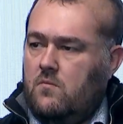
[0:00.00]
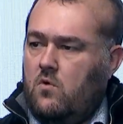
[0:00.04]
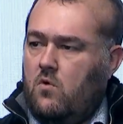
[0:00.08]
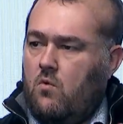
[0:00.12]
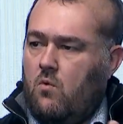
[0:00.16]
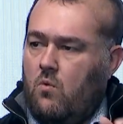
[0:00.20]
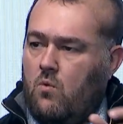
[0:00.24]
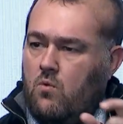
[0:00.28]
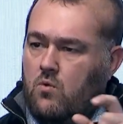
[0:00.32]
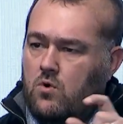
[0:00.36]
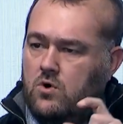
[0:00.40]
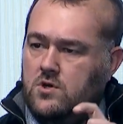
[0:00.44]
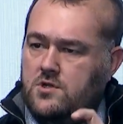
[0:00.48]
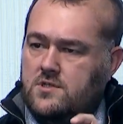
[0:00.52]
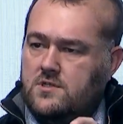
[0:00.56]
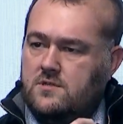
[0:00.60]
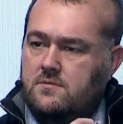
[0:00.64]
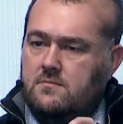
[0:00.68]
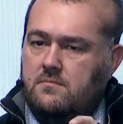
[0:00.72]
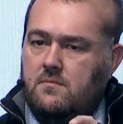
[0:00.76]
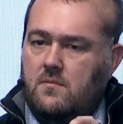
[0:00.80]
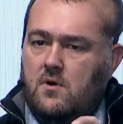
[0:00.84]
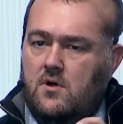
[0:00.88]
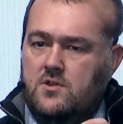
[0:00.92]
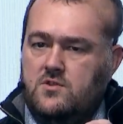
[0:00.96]
rules
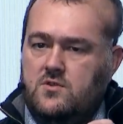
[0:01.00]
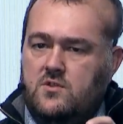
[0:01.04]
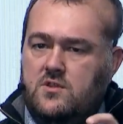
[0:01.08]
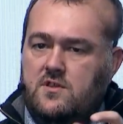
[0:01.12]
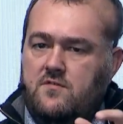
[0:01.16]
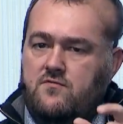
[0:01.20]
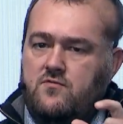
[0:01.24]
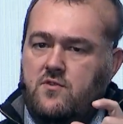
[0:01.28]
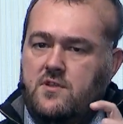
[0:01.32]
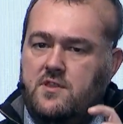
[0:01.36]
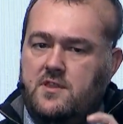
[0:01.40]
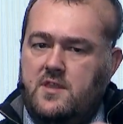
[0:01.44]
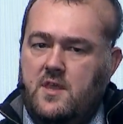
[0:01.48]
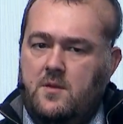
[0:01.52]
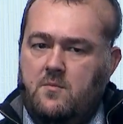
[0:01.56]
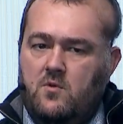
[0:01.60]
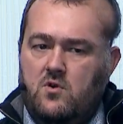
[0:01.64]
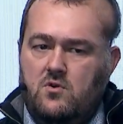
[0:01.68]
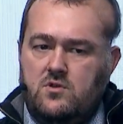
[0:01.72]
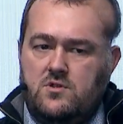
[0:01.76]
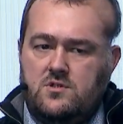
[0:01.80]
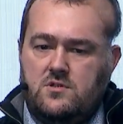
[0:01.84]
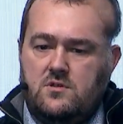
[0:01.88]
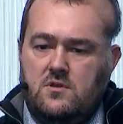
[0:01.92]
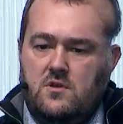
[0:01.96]
on the different
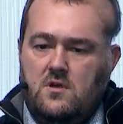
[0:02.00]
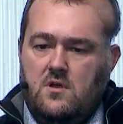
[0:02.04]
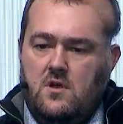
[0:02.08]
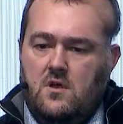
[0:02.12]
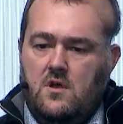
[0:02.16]
tables